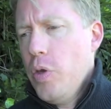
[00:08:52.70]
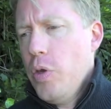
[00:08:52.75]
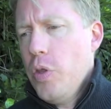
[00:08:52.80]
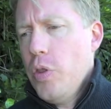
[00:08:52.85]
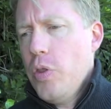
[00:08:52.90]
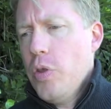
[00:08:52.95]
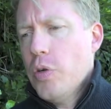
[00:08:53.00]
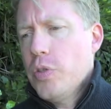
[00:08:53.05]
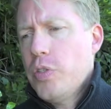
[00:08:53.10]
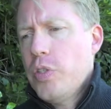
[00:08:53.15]

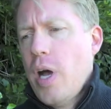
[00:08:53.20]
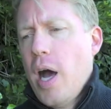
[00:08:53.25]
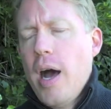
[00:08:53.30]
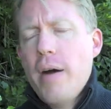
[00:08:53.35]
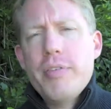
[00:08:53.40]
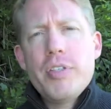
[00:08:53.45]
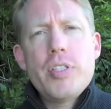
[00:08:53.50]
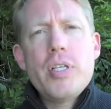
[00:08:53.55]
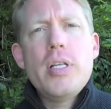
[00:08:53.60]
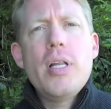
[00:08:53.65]
there's
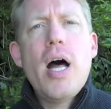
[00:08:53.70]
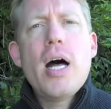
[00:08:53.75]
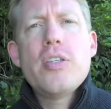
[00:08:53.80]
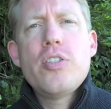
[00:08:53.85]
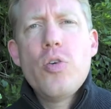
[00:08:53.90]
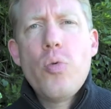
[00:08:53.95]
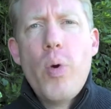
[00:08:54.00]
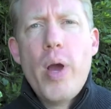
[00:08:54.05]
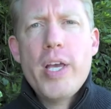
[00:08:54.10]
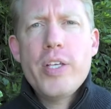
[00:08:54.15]
obviously lots
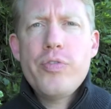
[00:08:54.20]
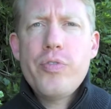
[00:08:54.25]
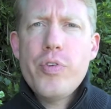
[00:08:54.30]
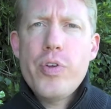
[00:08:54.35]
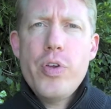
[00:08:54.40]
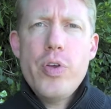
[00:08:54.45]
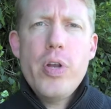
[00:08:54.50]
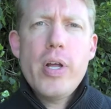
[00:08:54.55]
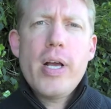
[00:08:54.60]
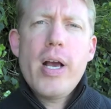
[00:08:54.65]
of ways for
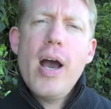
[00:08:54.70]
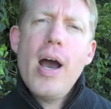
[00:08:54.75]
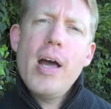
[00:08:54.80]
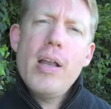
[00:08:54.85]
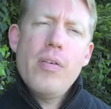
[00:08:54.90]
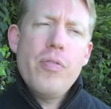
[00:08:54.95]
you to kind